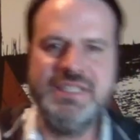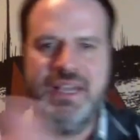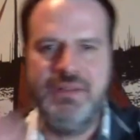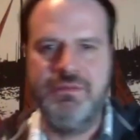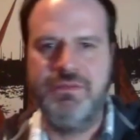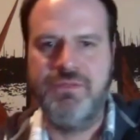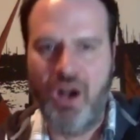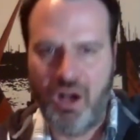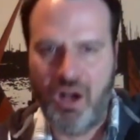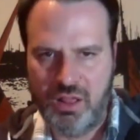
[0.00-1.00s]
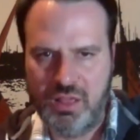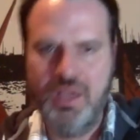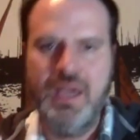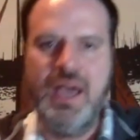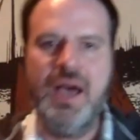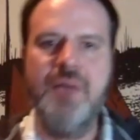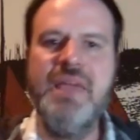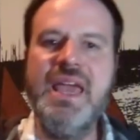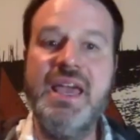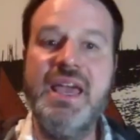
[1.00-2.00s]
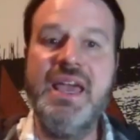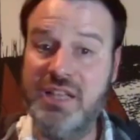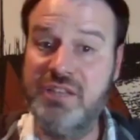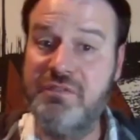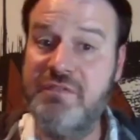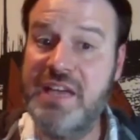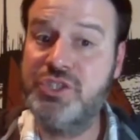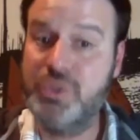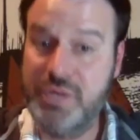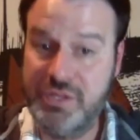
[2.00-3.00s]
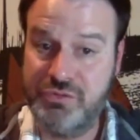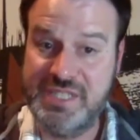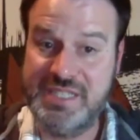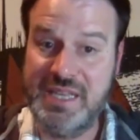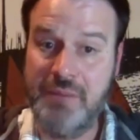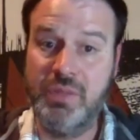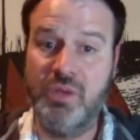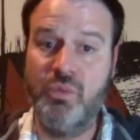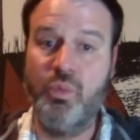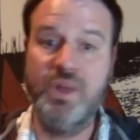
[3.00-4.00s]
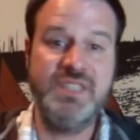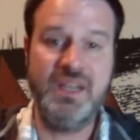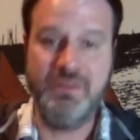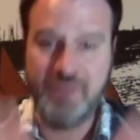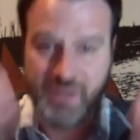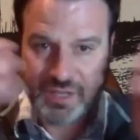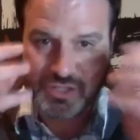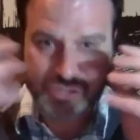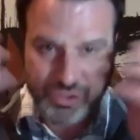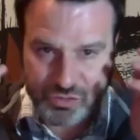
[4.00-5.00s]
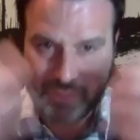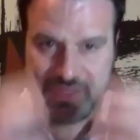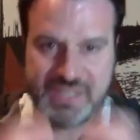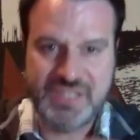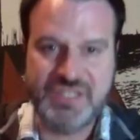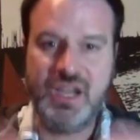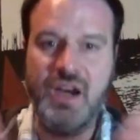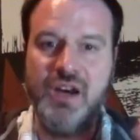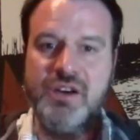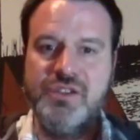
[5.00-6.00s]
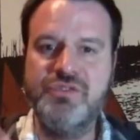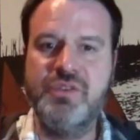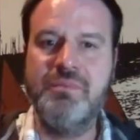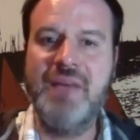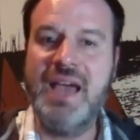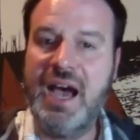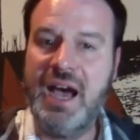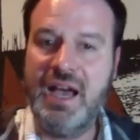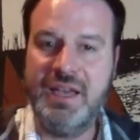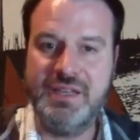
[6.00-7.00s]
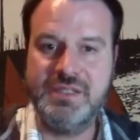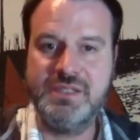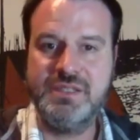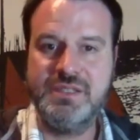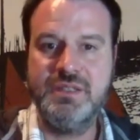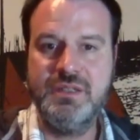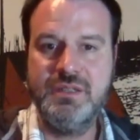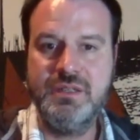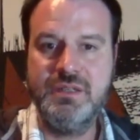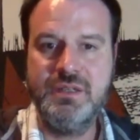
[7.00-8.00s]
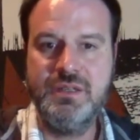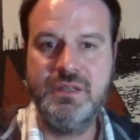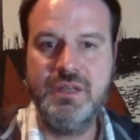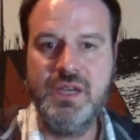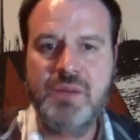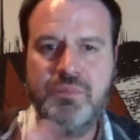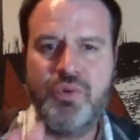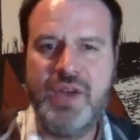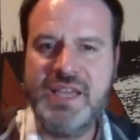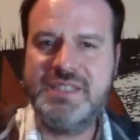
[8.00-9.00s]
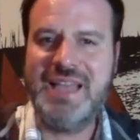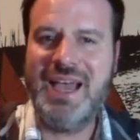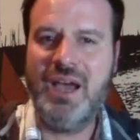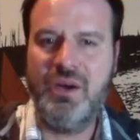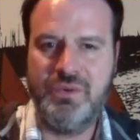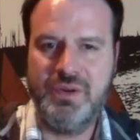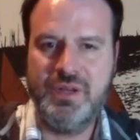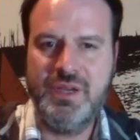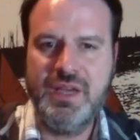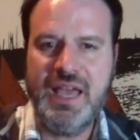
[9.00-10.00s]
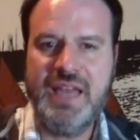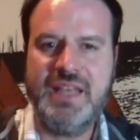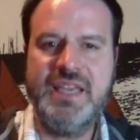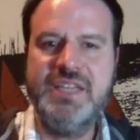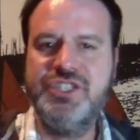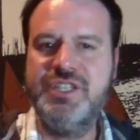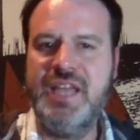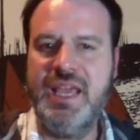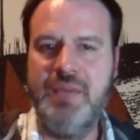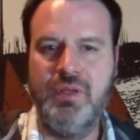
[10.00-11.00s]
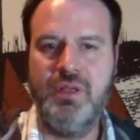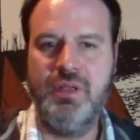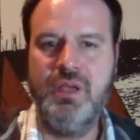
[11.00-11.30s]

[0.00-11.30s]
and fall, a man I will eventually resemble once I've scrubbed these stars from my eyes. Breaks down at a kitchen table